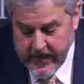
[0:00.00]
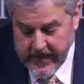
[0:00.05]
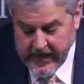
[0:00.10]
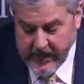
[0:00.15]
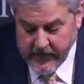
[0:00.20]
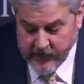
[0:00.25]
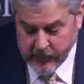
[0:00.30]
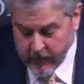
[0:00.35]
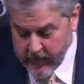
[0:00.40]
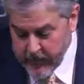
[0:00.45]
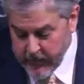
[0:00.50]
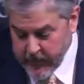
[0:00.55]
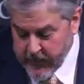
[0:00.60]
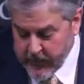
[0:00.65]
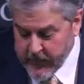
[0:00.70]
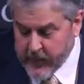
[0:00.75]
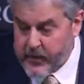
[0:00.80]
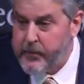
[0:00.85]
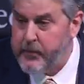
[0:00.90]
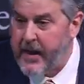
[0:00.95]
And he
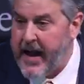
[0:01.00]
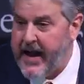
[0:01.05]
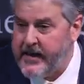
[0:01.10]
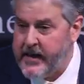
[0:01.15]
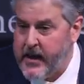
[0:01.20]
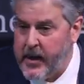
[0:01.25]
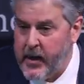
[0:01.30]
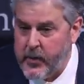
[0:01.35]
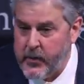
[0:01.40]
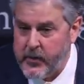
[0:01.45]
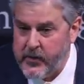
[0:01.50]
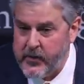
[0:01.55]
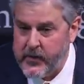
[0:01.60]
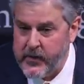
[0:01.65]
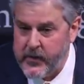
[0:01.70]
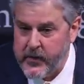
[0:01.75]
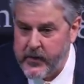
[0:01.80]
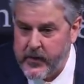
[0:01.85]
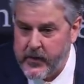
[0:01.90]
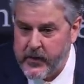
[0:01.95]
scribbled a goodbye note
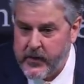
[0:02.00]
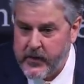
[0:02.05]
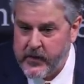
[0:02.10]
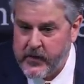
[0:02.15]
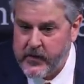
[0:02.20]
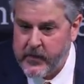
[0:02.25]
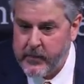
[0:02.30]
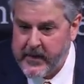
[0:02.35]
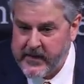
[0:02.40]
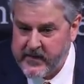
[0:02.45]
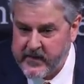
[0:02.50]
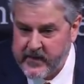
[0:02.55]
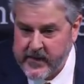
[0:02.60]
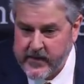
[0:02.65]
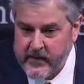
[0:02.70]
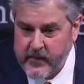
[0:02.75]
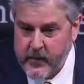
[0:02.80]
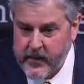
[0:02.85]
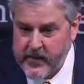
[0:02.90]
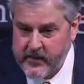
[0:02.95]
to be
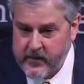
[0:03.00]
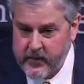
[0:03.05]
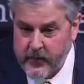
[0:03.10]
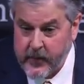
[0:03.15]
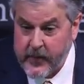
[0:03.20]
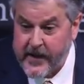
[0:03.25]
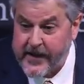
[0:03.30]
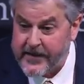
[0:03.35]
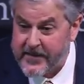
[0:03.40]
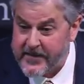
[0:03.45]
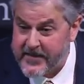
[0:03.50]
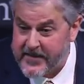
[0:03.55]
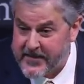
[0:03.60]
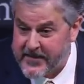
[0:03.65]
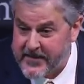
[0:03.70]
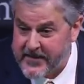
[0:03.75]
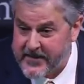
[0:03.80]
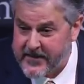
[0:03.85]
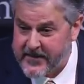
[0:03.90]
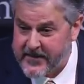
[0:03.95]
sent to his friends.